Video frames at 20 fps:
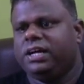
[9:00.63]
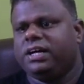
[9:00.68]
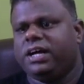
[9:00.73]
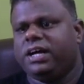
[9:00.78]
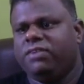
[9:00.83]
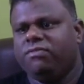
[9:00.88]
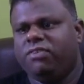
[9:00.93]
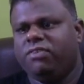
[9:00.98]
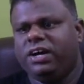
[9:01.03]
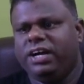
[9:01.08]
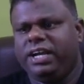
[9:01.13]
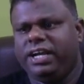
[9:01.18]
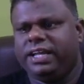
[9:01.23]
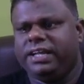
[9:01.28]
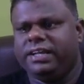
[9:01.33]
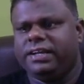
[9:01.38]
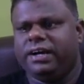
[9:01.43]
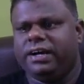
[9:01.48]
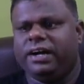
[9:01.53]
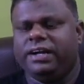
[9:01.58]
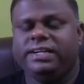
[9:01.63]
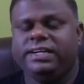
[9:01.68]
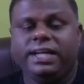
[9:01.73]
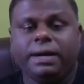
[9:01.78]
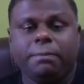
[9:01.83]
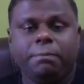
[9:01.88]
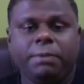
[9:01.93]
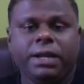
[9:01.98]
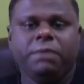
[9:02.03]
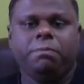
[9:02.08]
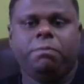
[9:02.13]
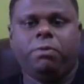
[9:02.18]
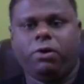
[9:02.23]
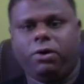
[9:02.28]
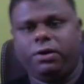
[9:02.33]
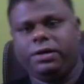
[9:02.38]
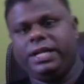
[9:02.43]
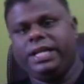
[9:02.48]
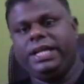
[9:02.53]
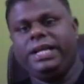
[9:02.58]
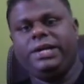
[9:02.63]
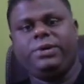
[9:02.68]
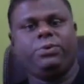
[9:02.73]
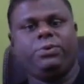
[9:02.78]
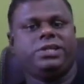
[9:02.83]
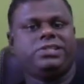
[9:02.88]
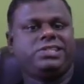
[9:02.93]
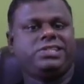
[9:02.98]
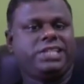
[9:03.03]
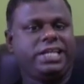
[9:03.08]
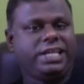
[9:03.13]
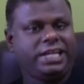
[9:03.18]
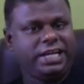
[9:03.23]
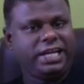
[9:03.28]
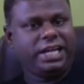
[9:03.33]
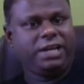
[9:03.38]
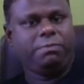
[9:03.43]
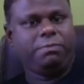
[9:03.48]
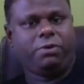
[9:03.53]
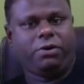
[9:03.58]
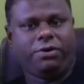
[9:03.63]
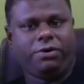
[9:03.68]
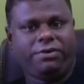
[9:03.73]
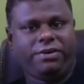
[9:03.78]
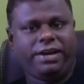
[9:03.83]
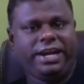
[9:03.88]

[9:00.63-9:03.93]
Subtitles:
converting a double bond into a single bond,